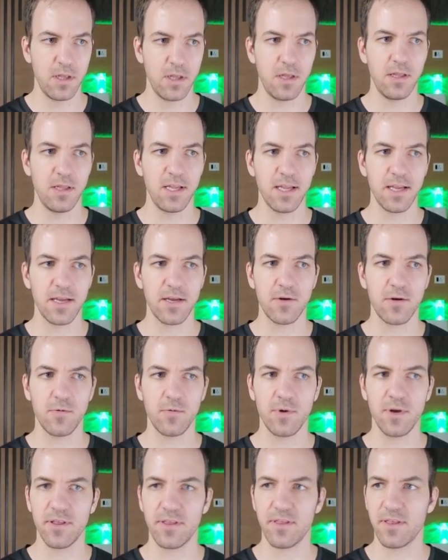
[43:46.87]
link
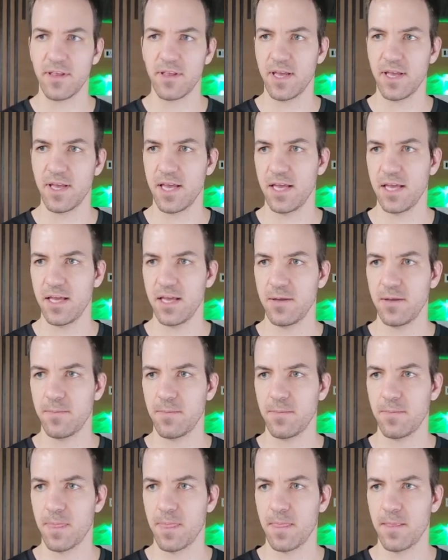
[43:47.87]
with a
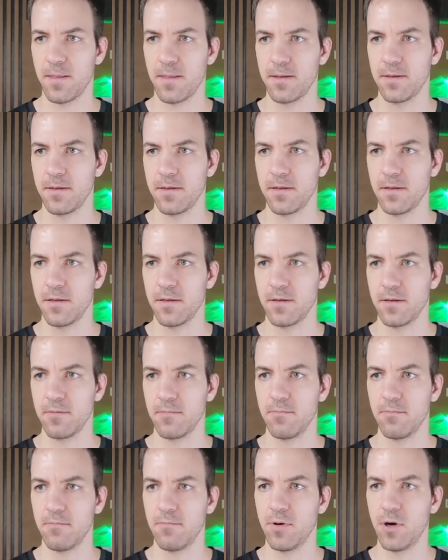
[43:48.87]

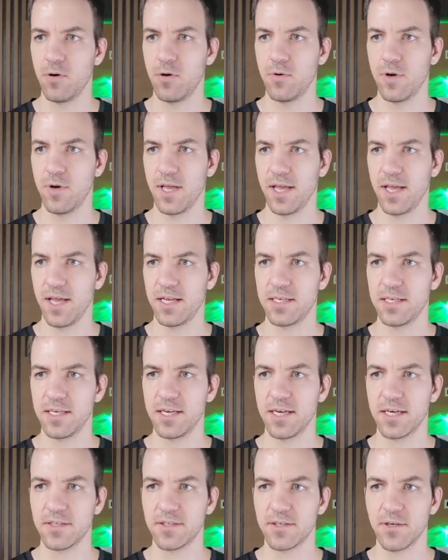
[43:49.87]
bow and
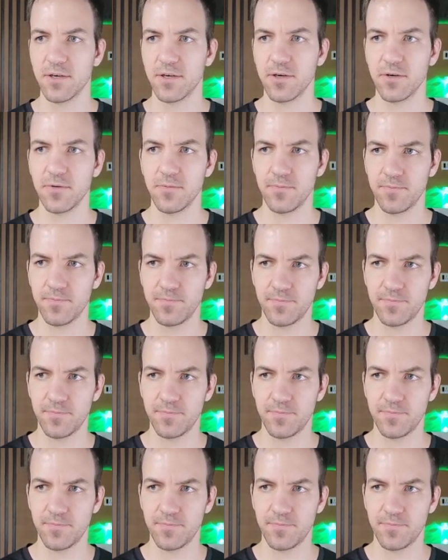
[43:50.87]
arrow.